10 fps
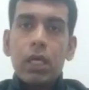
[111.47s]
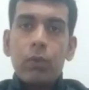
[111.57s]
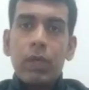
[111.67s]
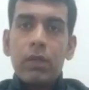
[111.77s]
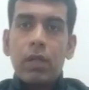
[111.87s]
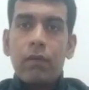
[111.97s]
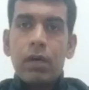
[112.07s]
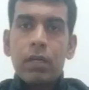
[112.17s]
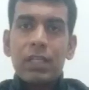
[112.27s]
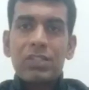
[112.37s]
when
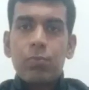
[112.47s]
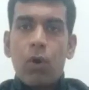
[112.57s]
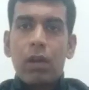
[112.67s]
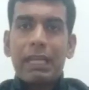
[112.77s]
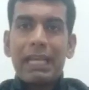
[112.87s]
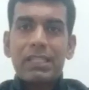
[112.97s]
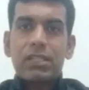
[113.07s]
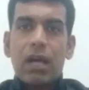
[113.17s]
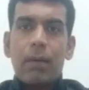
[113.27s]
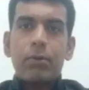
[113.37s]
the small
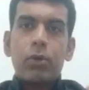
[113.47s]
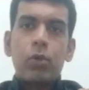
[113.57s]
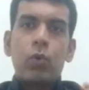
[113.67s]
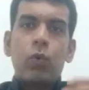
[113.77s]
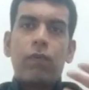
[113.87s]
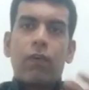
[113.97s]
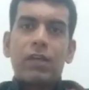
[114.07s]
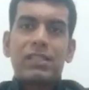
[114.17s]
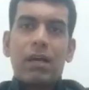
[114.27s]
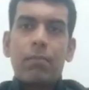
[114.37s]
kids come to you for
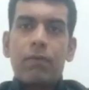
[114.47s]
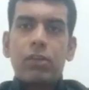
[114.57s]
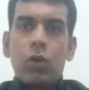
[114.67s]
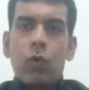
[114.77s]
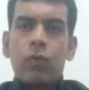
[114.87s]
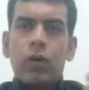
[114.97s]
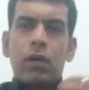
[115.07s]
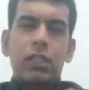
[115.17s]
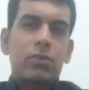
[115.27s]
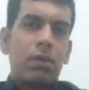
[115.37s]
some of the homeworks,